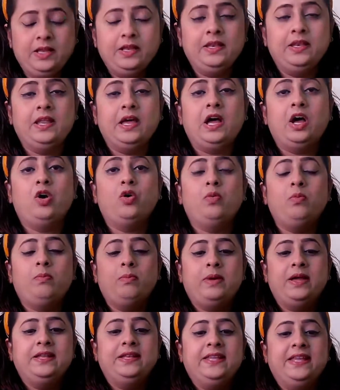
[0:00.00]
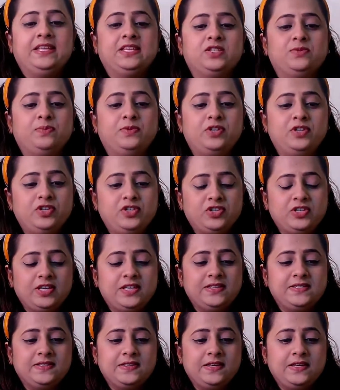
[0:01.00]
Now my next
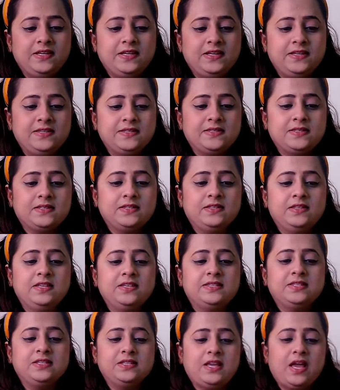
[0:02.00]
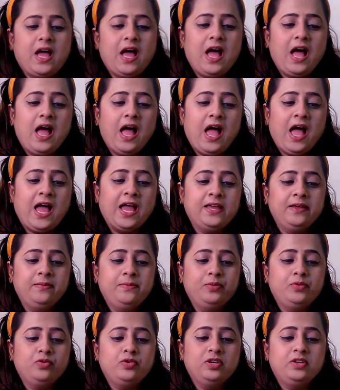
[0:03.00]
purchase is this
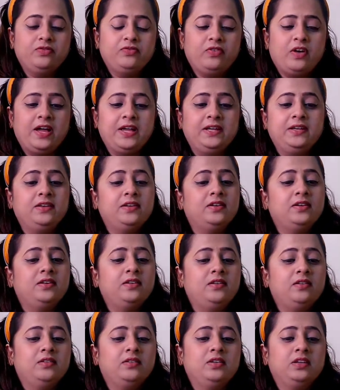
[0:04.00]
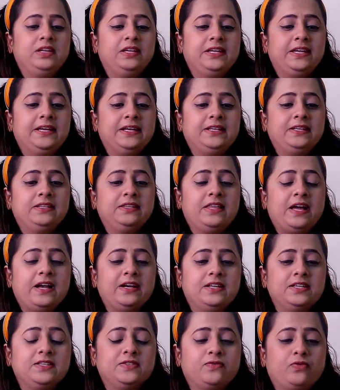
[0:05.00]
eyebrow definer kit
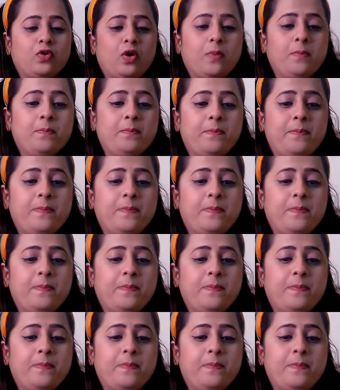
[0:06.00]
that is from